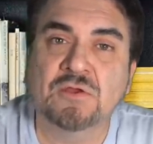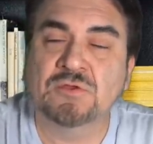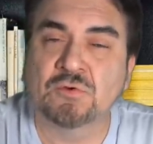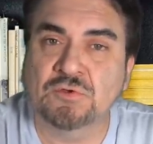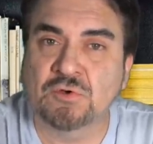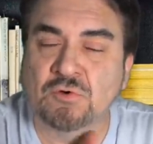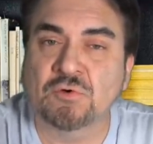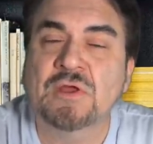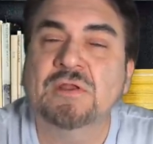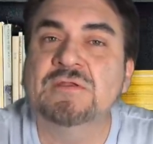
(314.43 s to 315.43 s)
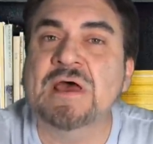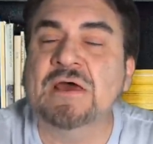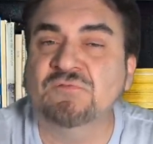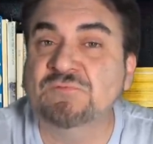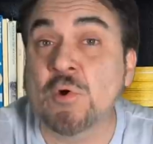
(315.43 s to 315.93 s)
you're, you're
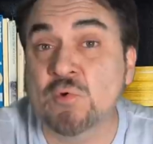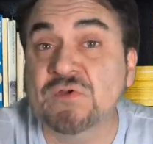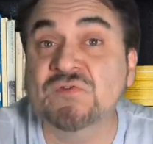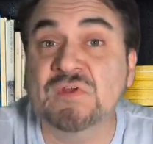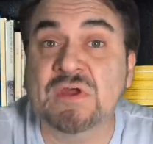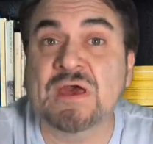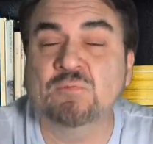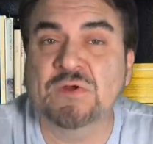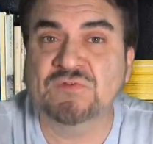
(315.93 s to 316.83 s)
not focusing on